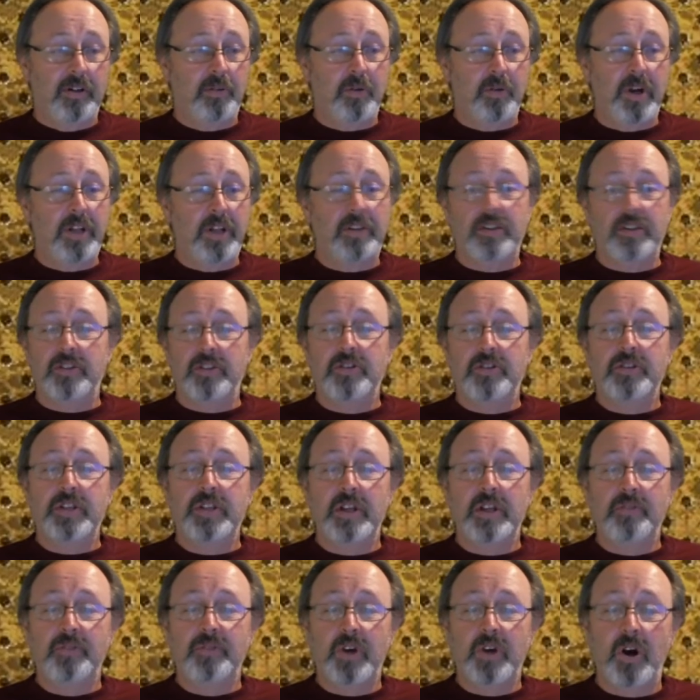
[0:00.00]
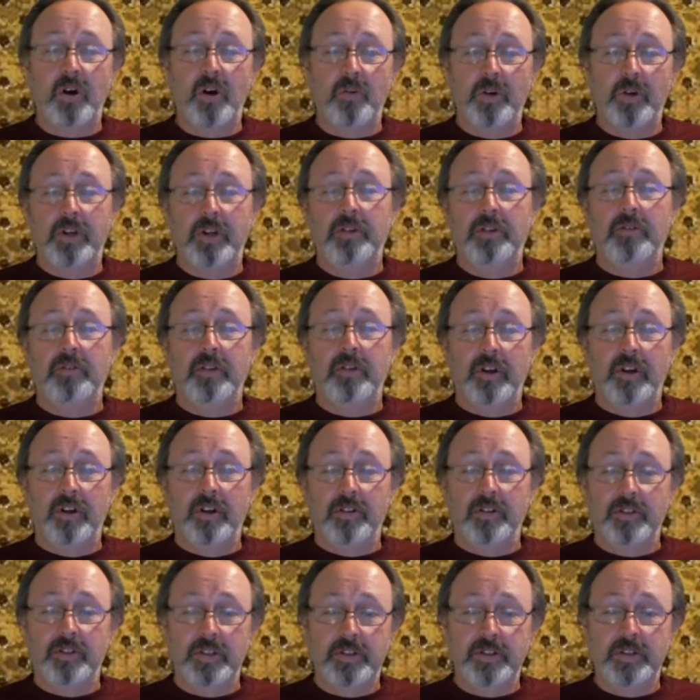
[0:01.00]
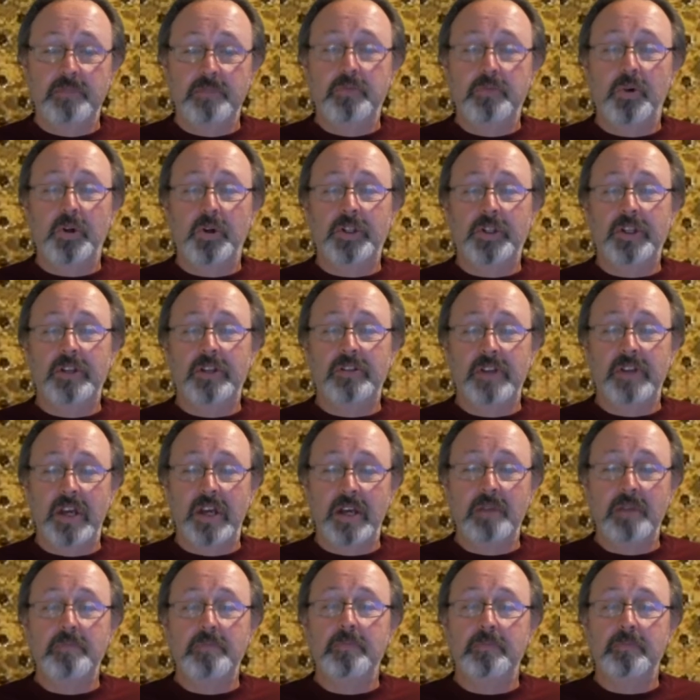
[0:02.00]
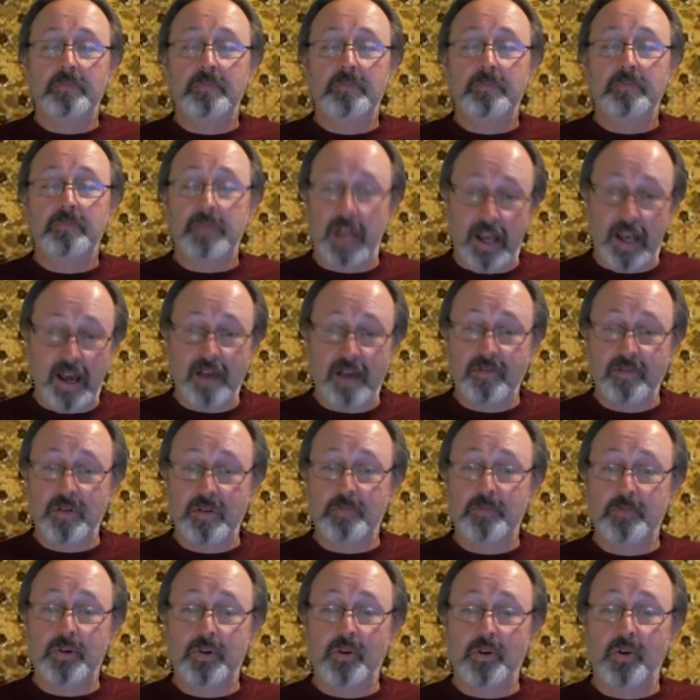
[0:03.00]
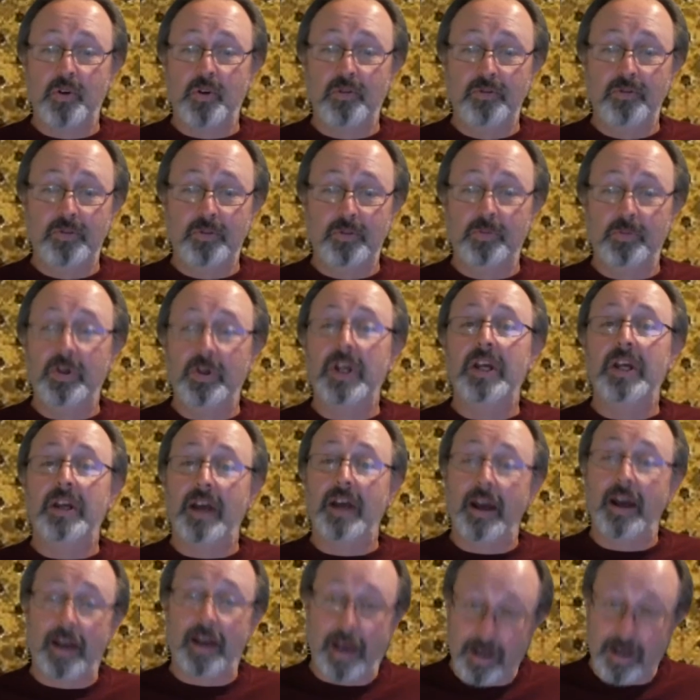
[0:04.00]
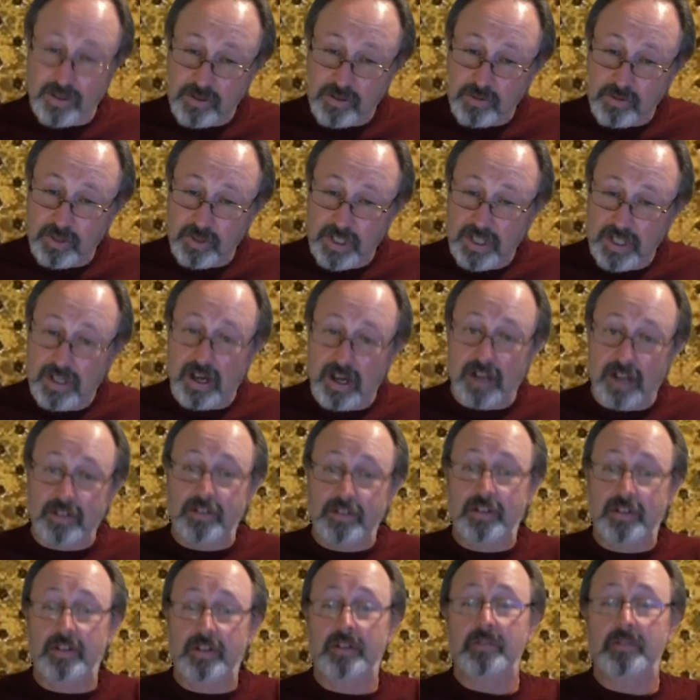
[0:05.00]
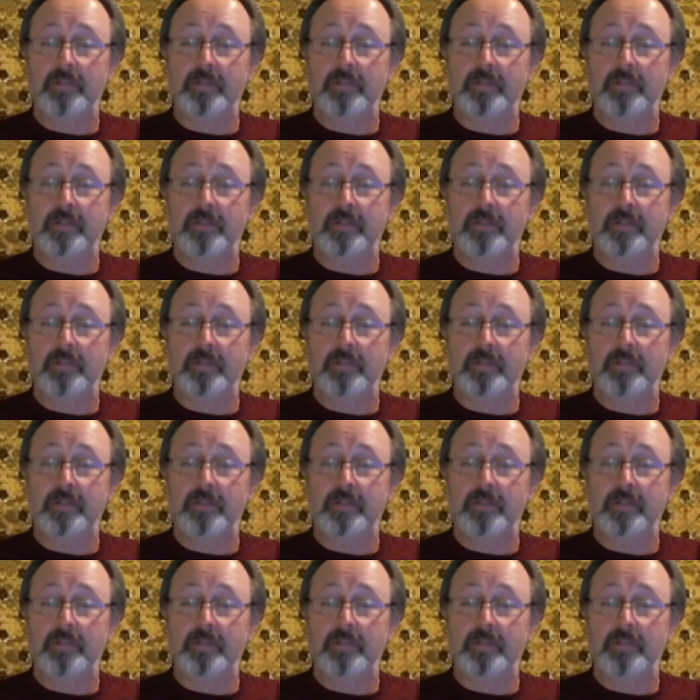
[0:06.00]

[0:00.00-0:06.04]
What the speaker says: granted, Steve Cohen, since he bought the team, they have improved. We actually got to